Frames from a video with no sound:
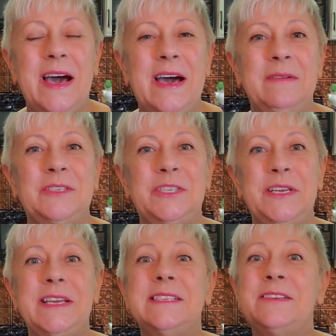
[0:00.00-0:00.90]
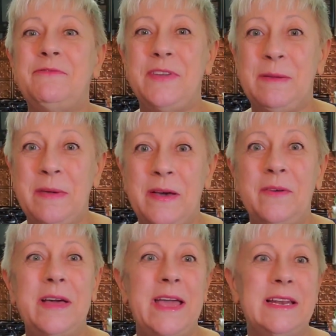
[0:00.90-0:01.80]
Um, she is a
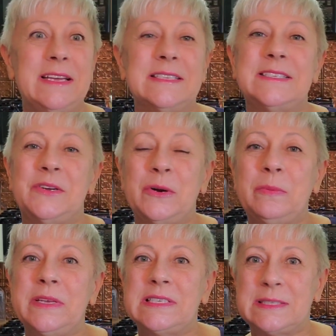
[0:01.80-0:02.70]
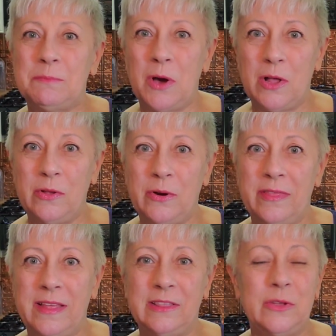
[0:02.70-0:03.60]
female and considerably smaller
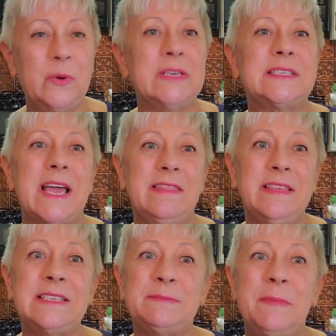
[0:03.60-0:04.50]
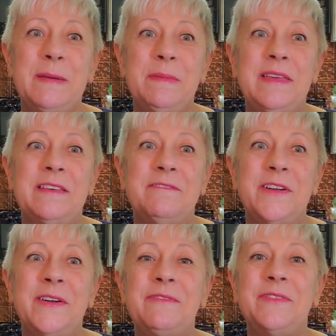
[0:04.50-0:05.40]
than Lewis, and this may be the
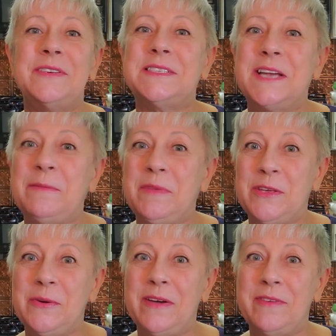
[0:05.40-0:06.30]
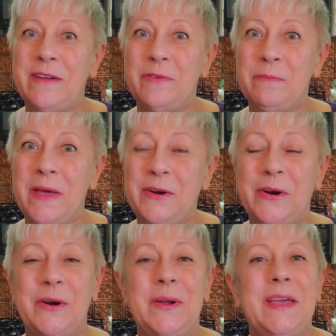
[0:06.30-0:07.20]
very first time that you have ever met
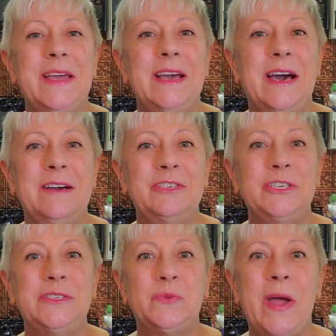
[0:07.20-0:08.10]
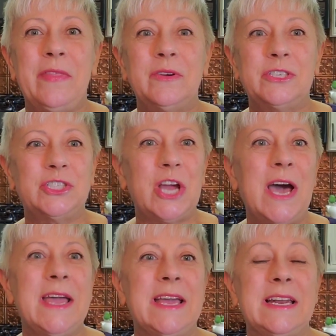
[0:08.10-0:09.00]
her. Uh, she's rather
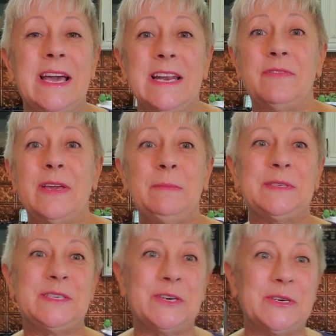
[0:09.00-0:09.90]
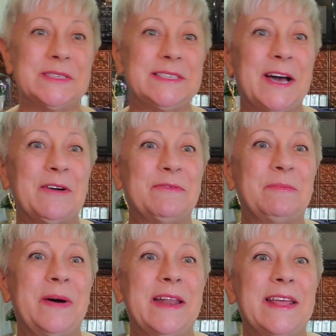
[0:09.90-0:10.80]
shy and kind of keeps to herself,
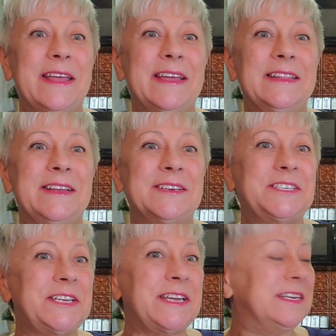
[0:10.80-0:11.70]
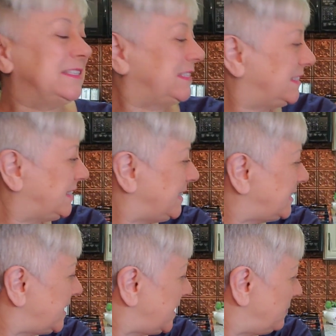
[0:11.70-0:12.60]
but there she is,
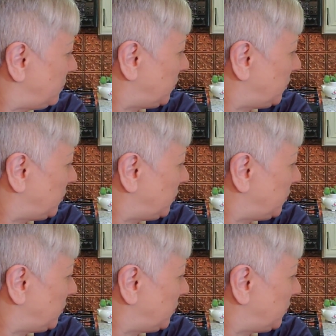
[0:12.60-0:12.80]
Cece.